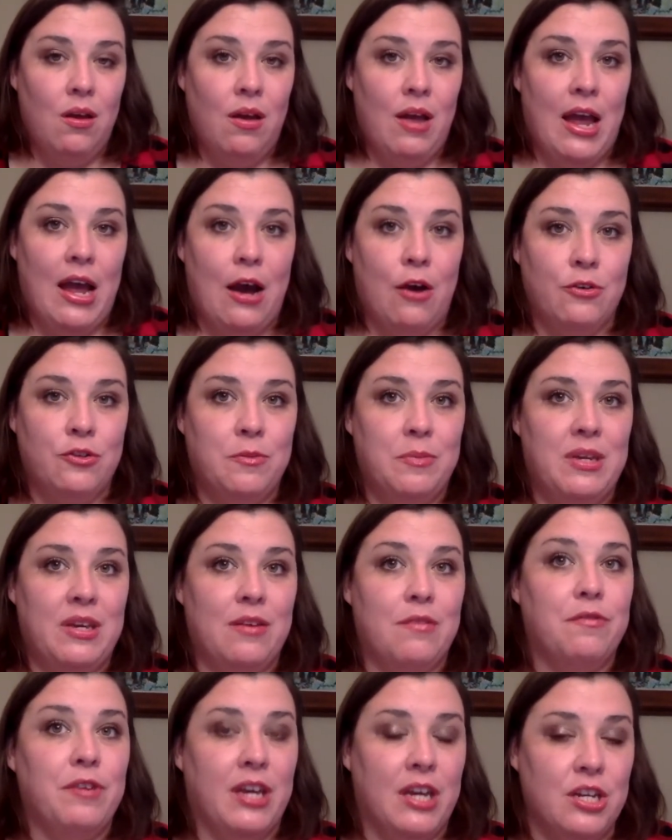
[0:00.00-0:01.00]
how to be
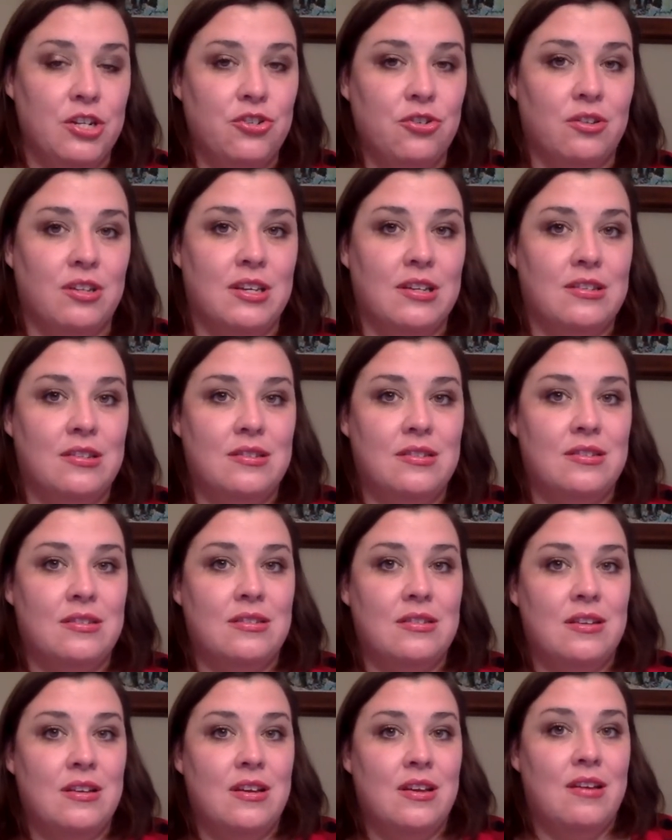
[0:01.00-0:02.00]

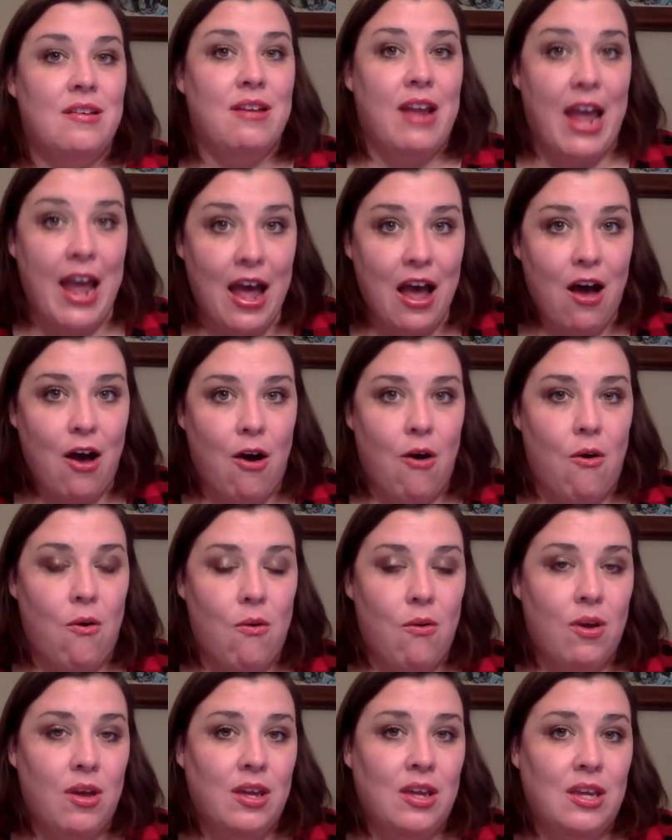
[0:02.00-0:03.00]
evangelists
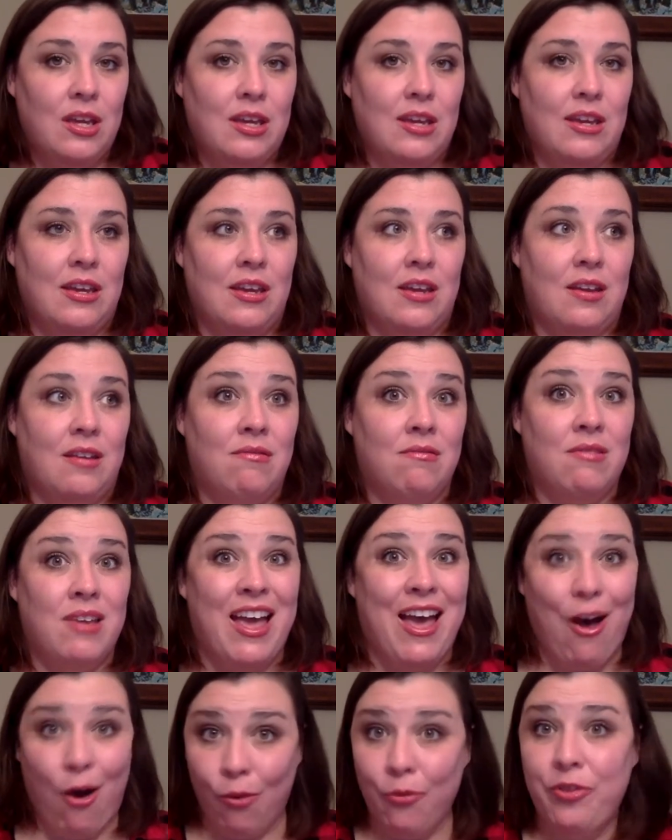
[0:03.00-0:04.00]
now in
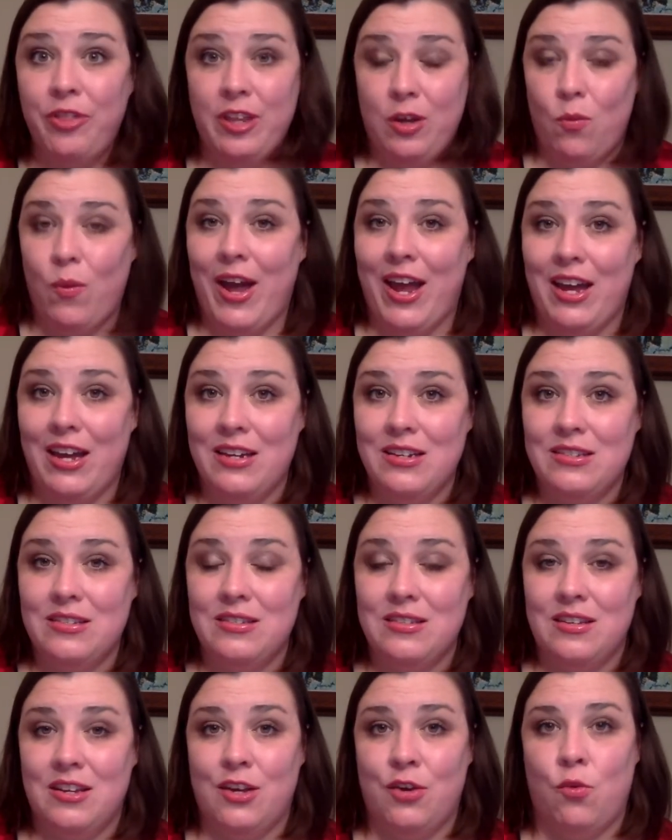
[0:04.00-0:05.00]
healthy
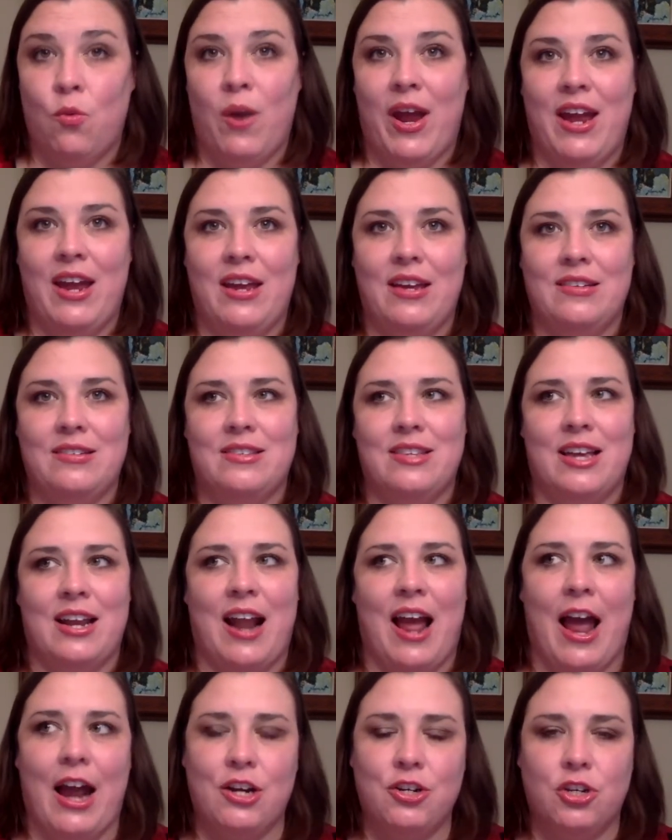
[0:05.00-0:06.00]
ways, in ways that
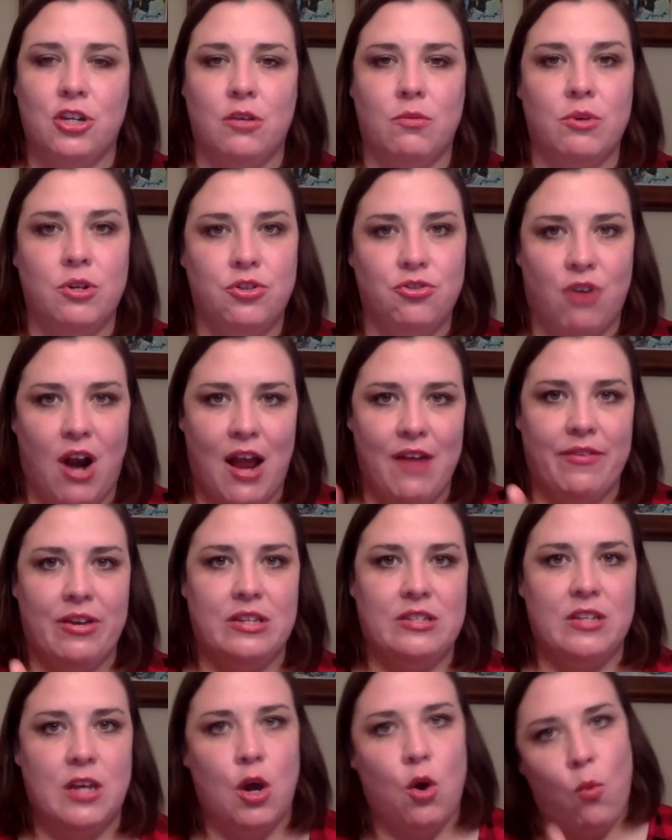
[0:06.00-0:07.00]
actually would drive
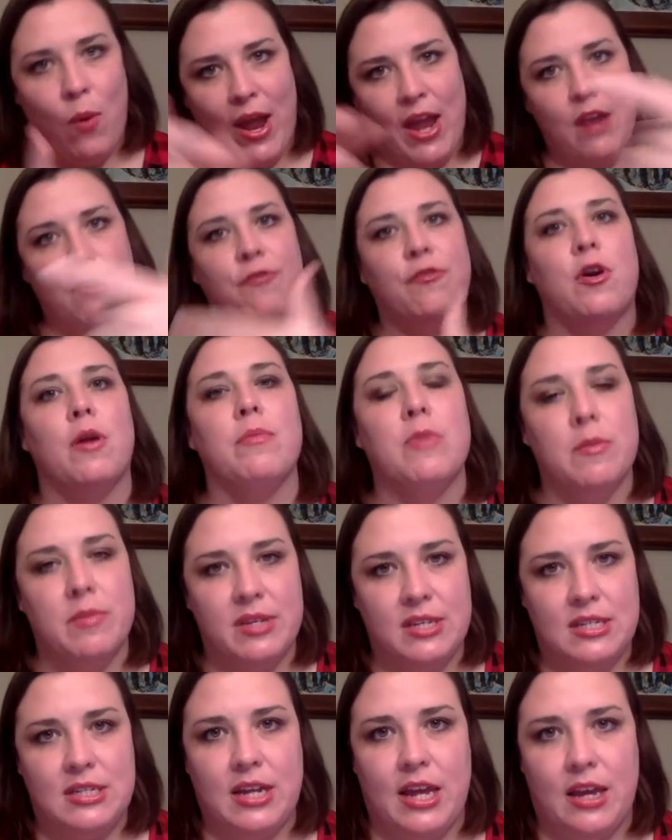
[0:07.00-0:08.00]
us away from the
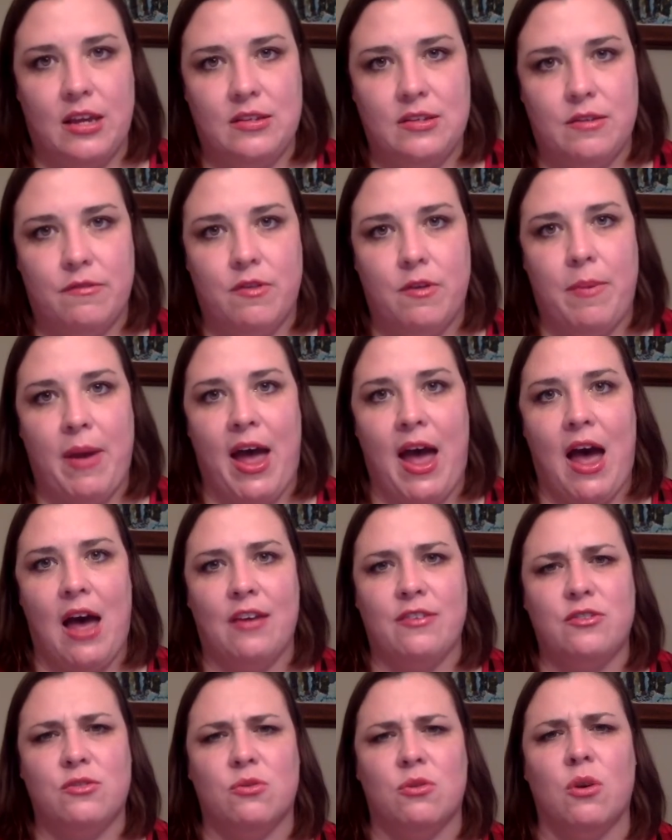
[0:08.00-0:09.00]
mistakes of the
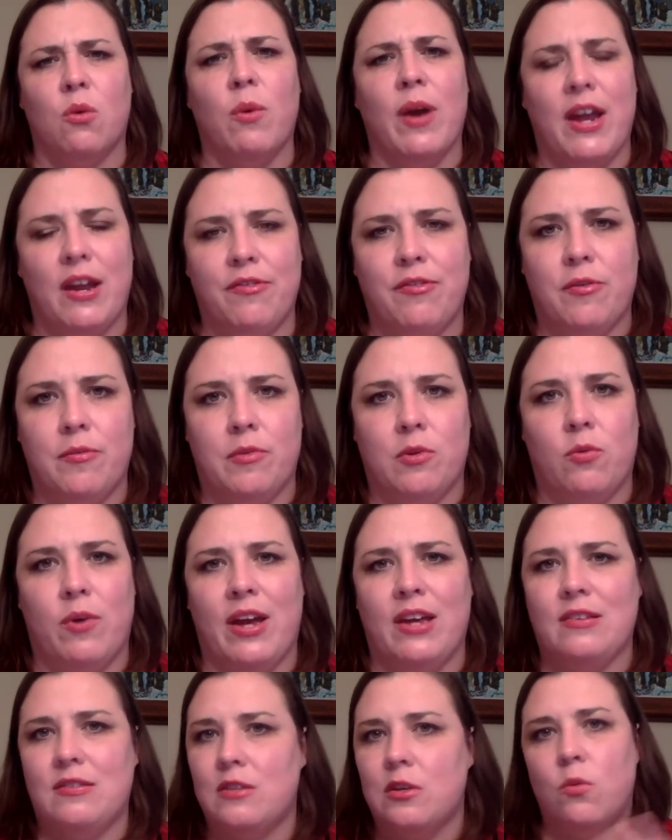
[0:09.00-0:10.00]
past, or away from the
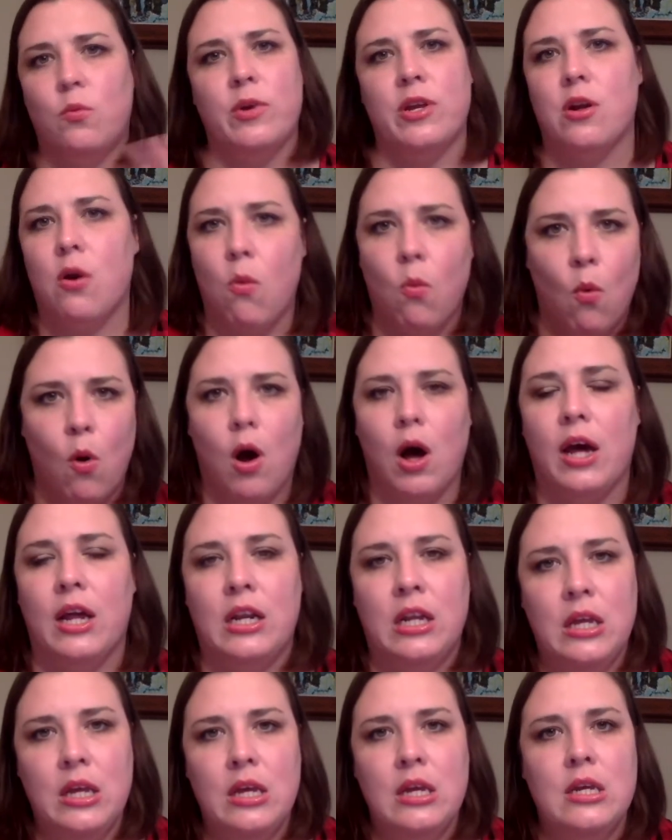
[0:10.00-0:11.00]
ways that we don't want
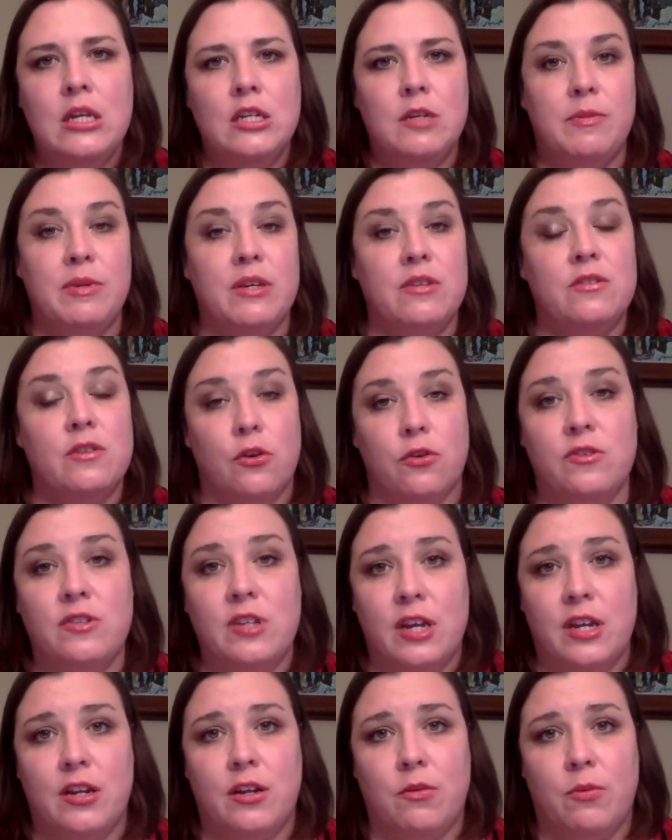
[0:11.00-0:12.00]
to be
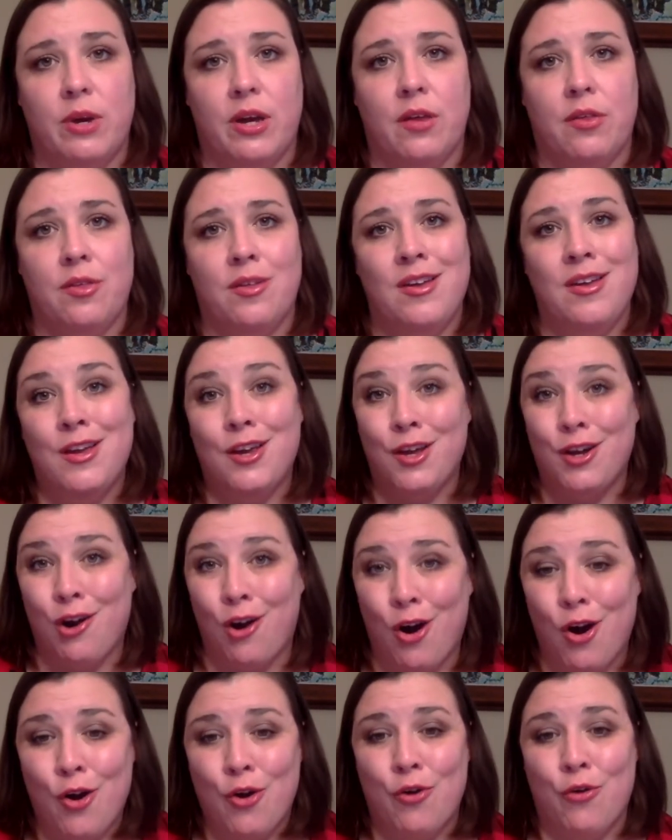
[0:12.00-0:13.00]
associated with in
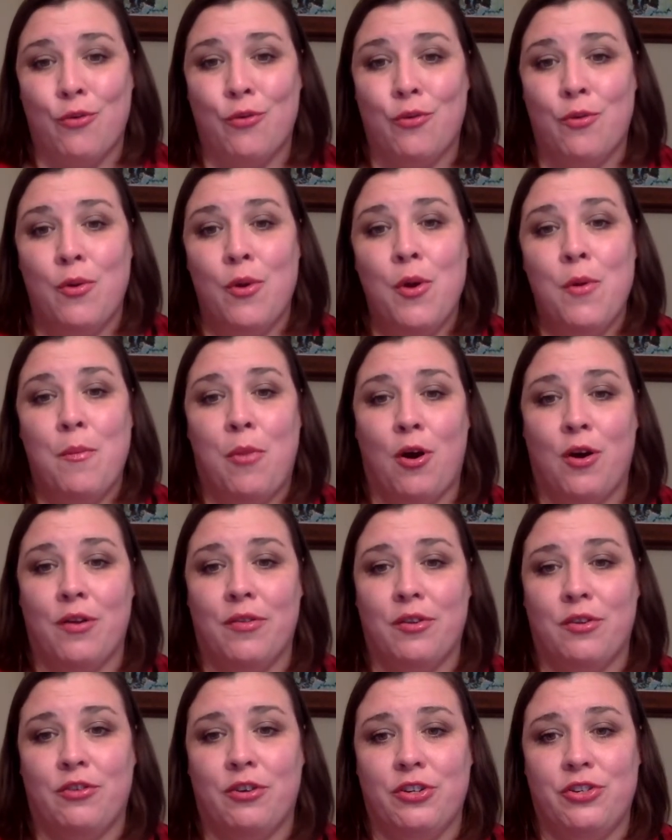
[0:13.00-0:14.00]
our own part of
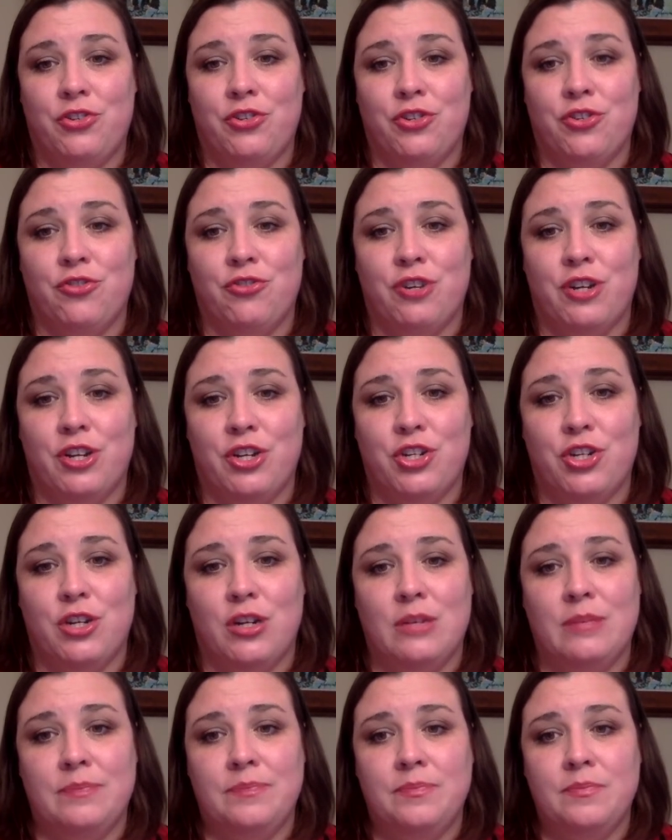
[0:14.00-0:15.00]
the Christian
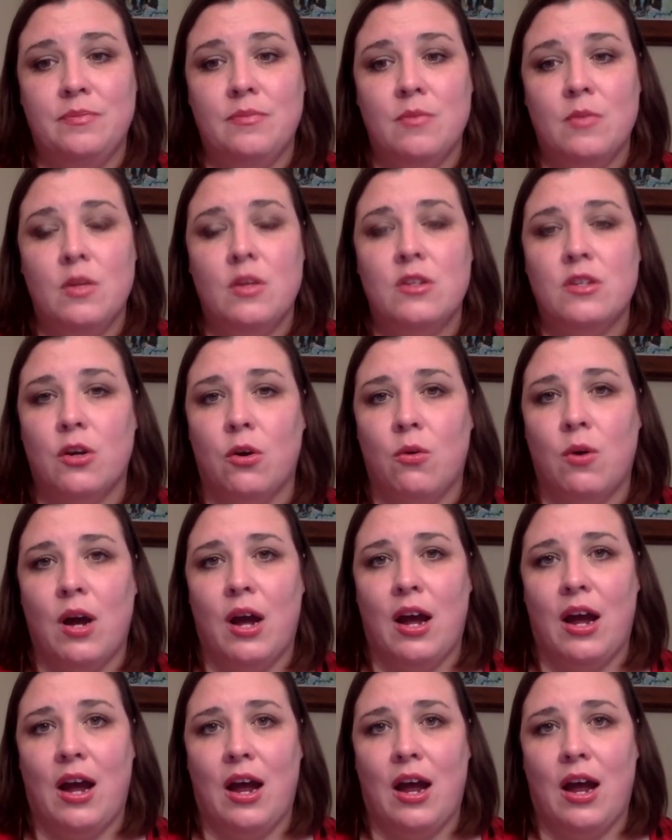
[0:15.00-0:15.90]
tradition. So